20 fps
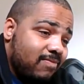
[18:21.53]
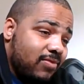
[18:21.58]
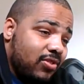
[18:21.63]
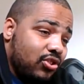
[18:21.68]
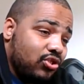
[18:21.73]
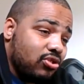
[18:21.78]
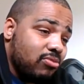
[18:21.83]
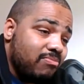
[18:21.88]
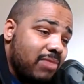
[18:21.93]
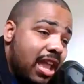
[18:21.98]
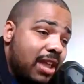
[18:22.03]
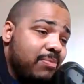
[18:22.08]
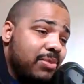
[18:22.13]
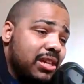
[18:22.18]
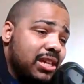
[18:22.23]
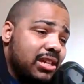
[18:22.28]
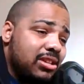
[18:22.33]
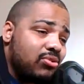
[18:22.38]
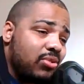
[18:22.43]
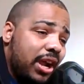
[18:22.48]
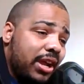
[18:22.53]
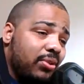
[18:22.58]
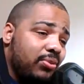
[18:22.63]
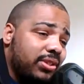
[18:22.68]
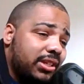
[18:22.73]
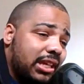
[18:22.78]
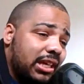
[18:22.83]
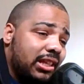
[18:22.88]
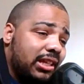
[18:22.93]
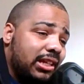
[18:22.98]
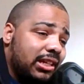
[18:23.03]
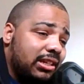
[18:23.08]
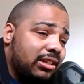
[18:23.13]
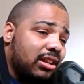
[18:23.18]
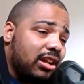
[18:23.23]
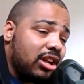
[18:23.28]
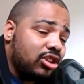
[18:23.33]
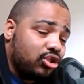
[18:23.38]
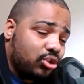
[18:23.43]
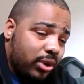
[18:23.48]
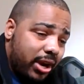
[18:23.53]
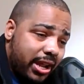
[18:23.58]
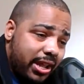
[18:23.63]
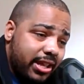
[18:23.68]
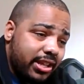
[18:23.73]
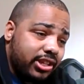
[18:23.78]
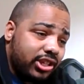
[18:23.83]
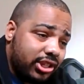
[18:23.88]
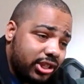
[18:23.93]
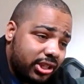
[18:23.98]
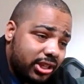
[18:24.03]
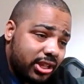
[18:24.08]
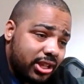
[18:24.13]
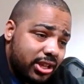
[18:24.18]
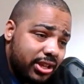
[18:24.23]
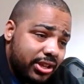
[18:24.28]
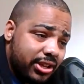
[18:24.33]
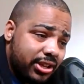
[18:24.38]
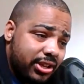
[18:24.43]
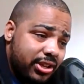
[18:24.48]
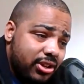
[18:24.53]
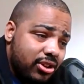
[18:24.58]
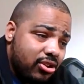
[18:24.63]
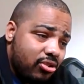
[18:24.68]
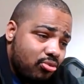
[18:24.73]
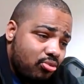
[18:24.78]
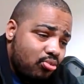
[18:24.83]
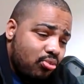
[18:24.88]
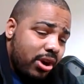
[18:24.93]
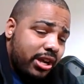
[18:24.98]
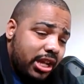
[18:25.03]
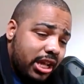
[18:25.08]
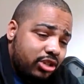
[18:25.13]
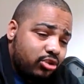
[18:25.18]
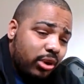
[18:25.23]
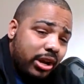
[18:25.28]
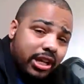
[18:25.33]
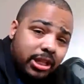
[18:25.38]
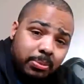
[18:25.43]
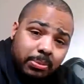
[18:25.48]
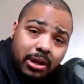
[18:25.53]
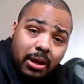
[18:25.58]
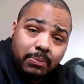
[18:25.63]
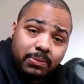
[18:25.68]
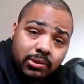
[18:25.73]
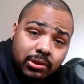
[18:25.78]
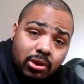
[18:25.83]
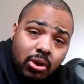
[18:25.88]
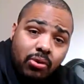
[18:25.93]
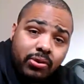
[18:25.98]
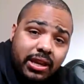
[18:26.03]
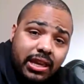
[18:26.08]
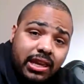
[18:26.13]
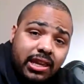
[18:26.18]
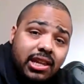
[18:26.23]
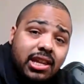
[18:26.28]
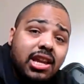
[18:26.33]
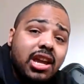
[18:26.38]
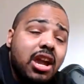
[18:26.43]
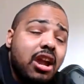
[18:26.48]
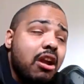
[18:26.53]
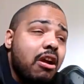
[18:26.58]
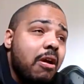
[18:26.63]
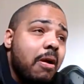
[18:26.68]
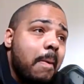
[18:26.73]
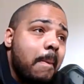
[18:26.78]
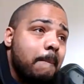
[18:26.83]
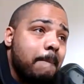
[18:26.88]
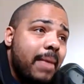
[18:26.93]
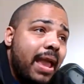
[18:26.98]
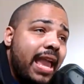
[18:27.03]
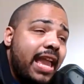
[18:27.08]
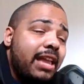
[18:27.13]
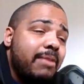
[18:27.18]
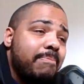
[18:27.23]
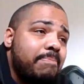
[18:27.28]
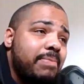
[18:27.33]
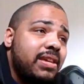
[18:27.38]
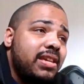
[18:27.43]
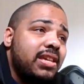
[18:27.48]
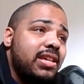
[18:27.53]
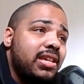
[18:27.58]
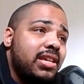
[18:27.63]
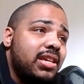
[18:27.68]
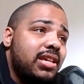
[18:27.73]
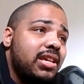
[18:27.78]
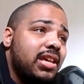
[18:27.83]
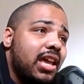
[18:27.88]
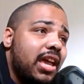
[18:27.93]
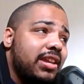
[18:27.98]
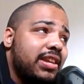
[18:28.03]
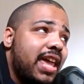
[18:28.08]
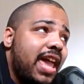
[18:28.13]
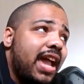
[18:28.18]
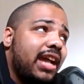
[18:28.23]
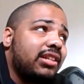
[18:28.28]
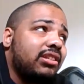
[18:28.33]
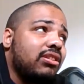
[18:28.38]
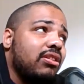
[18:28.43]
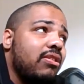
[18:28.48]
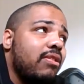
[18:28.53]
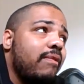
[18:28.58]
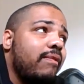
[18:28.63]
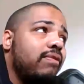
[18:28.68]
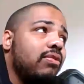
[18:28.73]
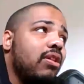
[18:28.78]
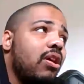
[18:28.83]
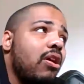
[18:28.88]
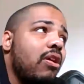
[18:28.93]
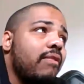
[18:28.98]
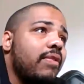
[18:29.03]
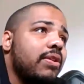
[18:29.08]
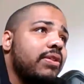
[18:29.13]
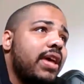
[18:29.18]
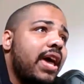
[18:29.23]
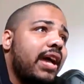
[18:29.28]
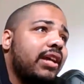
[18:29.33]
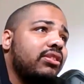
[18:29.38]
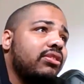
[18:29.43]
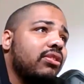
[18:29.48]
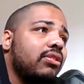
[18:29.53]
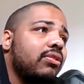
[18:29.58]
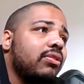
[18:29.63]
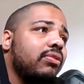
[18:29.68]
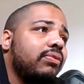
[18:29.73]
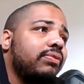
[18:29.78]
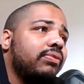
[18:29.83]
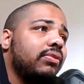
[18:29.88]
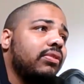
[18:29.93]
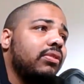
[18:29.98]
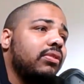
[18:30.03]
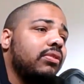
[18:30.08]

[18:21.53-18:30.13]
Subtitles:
So maybe Kratos killing Atreus when Atreus becomes Loki may be an act of love, an act of